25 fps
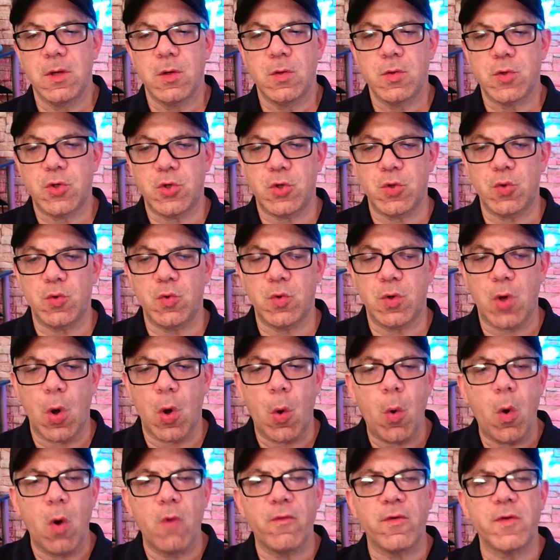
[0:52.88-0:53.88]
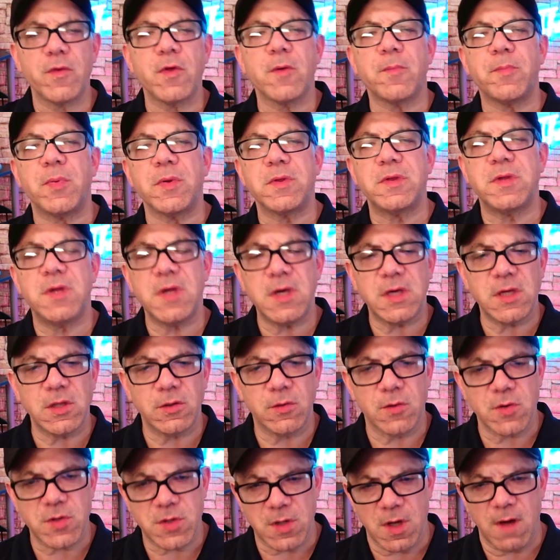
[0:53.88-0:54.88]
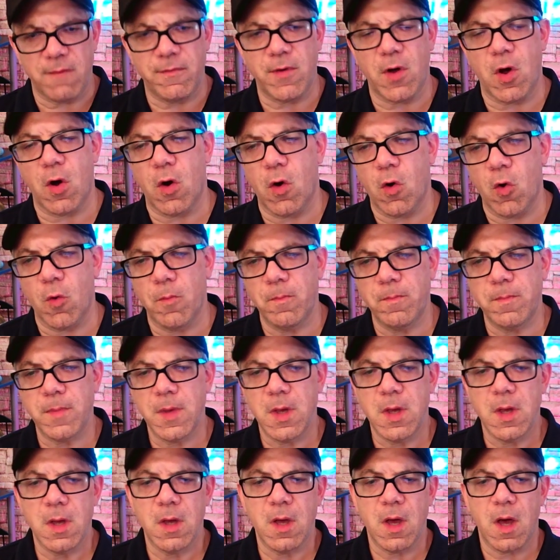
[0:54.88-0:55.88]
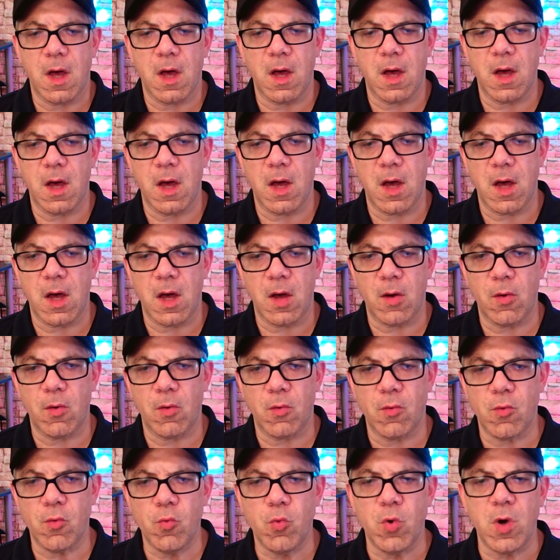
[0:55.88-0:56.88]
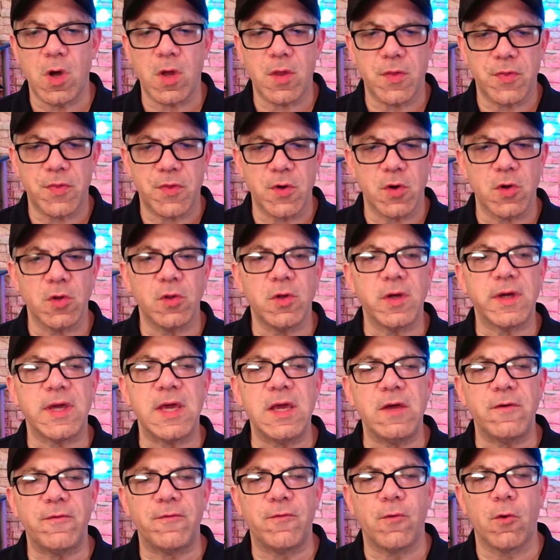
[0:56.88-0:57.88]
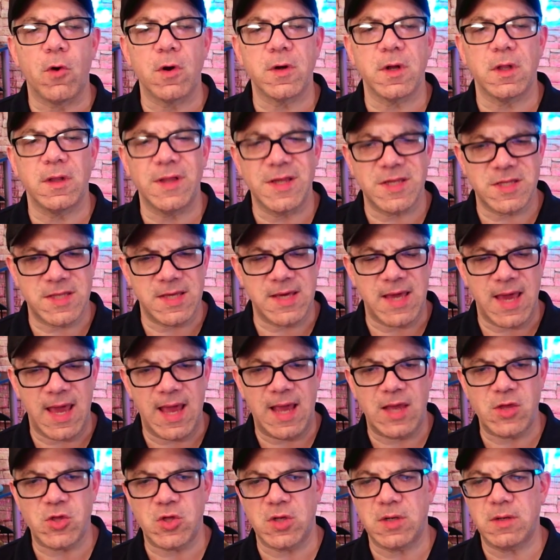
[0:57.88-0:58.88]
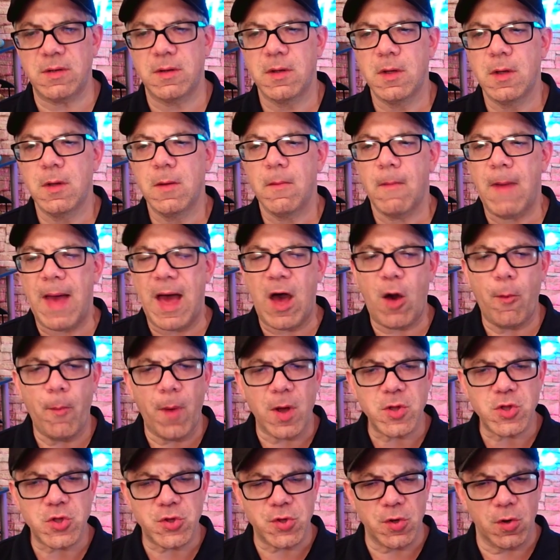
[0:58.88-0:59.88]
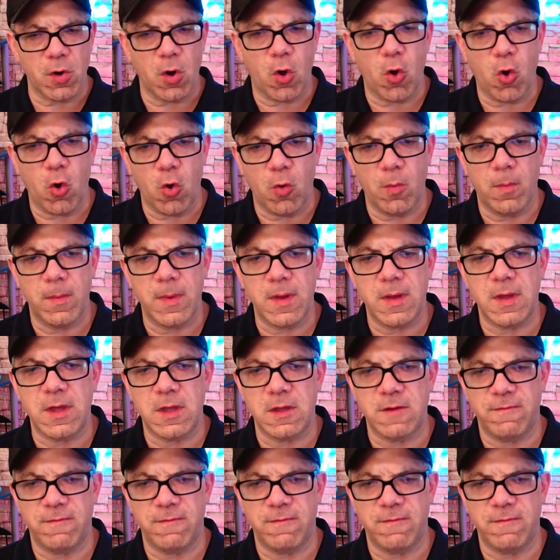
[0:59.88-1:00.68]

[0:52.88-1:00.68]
to go over the particulars of the home, what they're looking for in a listing agent, how much their home is